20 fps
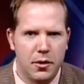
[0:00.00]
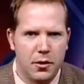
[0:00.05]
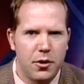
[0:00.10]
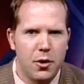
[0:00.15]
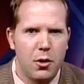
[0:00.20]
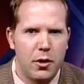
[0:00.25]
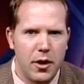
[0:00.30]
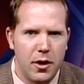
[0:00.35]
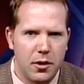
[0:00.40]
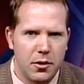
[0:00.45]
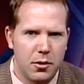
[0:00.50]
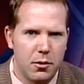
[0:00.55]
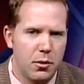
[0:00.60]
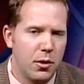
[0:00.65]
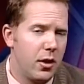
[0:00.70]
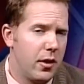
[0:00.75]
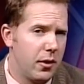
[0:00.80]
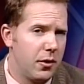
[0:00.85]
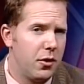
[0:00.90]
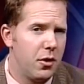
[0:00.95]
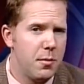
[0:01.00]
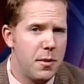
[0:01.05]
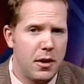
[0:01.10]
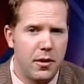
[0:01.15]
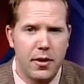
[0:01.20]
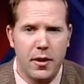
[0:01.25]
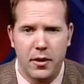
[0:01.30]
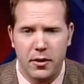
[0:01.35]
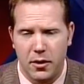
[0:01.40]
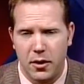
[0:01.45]
the toenails are really the two
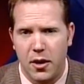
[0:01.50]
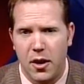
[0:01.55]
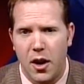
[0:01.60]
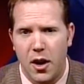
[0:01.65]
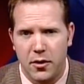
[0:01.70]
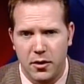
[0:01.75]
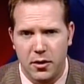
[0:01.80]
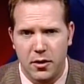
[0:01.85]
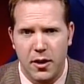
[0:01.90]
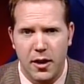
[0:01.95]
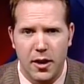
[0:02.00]
main things that cause it.